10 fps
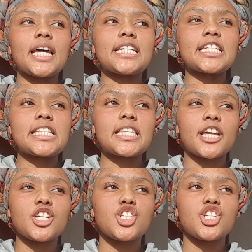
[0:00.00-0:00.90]
a
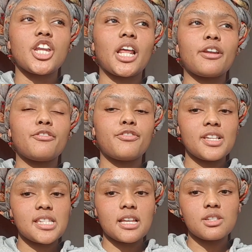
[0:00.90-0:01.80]
distinction in
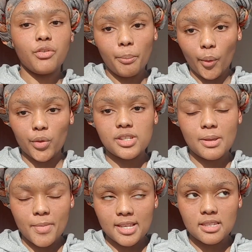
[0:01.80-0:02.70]
physics for both
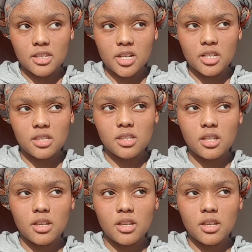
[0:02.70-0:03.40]
semesters.